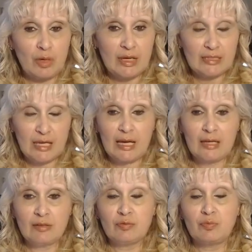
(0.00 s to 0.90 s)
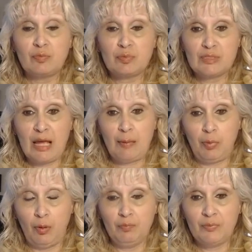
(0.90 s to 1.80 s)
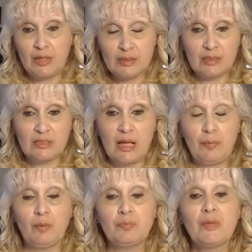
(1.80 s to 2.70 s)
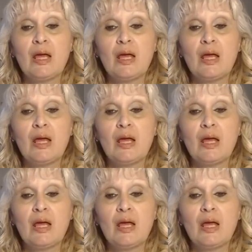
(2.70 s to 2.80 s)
is a staple. It's a staple.